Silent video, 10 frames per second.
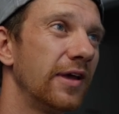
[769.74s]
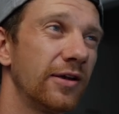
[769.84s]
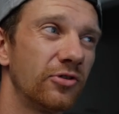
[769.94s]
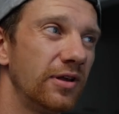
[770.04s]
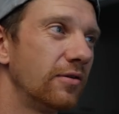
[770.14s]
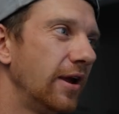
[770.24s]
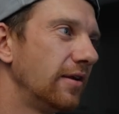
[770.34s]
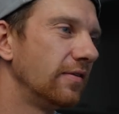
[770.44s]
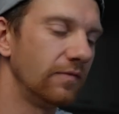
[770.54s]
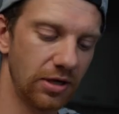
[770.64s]
I actually create
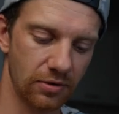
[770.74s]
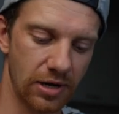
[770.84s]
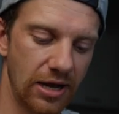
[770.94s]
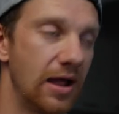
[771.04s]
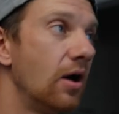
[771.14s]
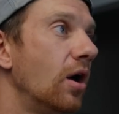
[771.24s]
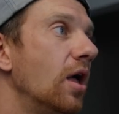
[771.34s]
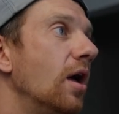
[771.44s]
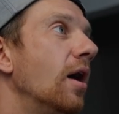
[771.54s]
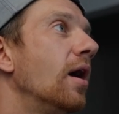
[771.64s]
this video right now.
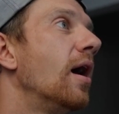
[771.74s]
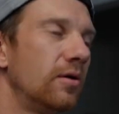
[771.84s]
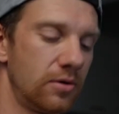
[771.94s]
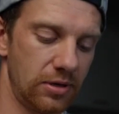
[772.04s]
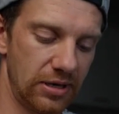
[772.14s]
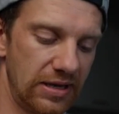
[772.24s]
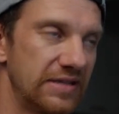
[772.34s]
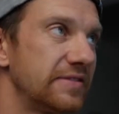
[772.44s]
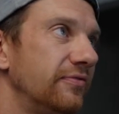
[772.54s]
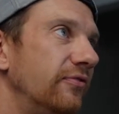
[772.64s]
On
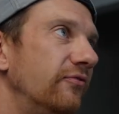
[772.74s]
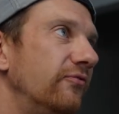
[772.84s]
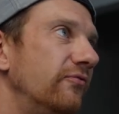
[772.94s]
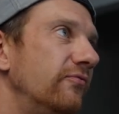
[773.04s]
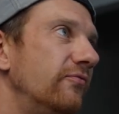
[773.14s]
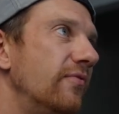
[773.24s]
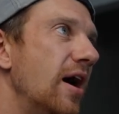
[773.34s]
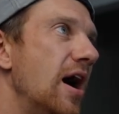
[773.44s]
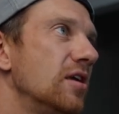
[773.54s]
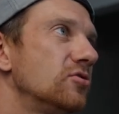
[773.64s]
this
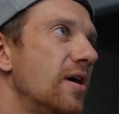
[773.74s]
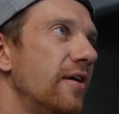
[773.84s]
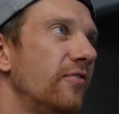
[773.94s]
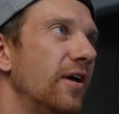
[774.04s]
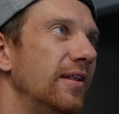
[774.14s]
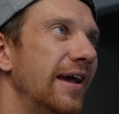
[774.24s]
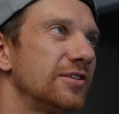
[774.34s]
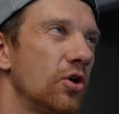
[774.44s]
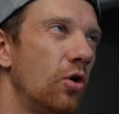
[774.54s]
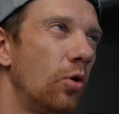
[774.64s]
hard drive,
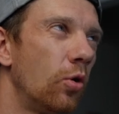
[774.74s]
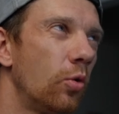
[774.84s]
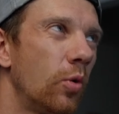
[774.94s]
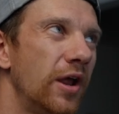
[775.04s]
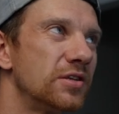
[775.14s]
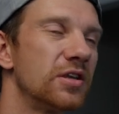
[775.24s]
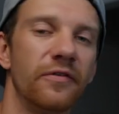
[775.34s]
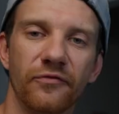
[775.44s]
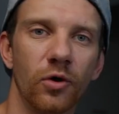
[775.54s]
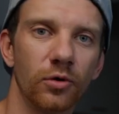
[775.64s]
there's always
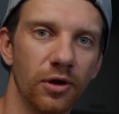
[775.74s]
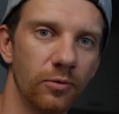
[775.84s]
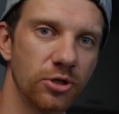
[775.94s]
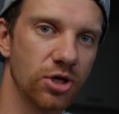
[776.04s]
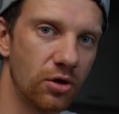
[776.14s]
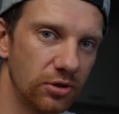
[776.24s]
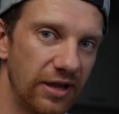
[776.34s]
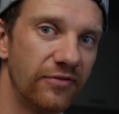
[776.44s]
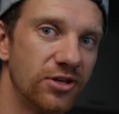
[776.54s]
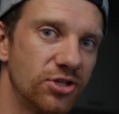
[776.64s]
a folder which called
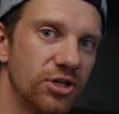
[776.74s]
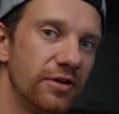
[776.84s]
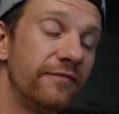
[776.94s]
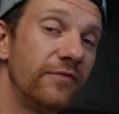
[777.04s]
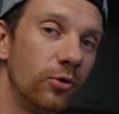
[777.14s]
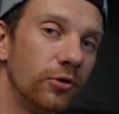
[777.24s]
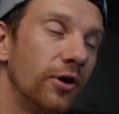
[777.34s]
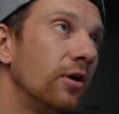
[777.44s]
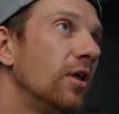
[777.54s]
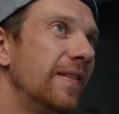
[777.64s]
DaVinci
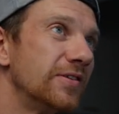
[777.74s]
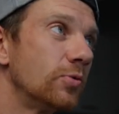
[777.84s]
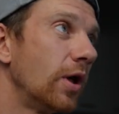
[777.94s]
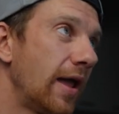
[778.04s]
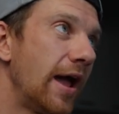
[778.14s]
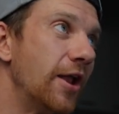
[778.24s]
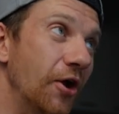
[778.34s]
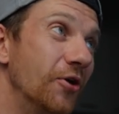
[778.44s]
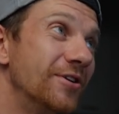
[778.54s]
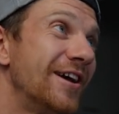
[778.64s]
folder. This one I
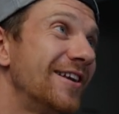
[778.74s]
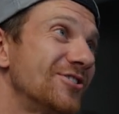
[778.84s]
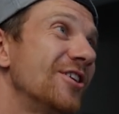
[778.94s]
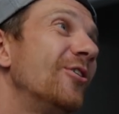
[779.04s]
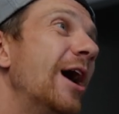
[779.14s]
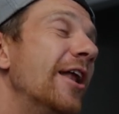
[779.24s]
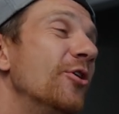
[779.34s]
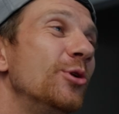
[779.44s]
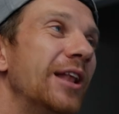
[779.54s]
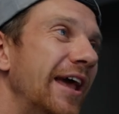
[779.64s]
don't touch at all. I
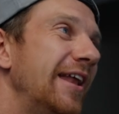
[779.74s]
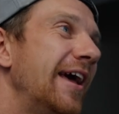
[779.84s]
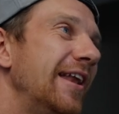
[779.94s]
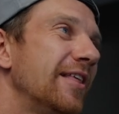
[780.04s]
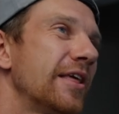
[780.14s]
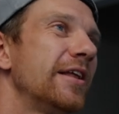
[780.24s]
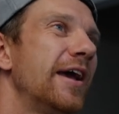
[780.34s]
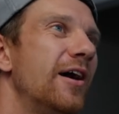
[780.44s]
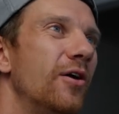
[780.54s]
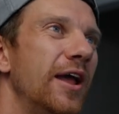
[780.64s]
don't delete anything
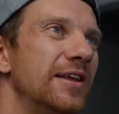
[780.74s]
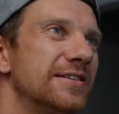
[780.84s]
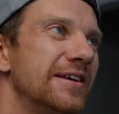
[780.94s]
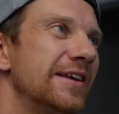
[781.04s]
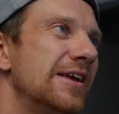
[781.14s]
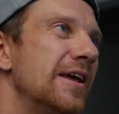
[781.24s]
there or anything.